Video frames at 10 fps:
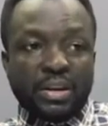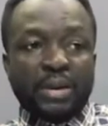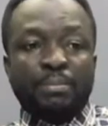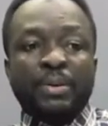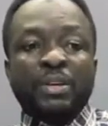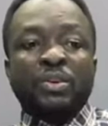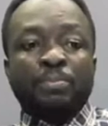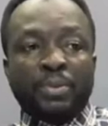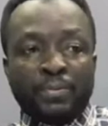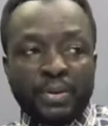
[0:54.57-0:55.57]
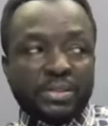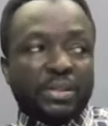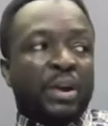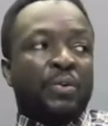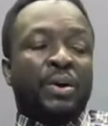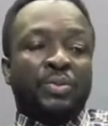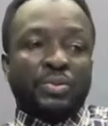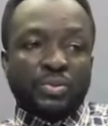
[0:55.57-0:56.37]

a major prophet around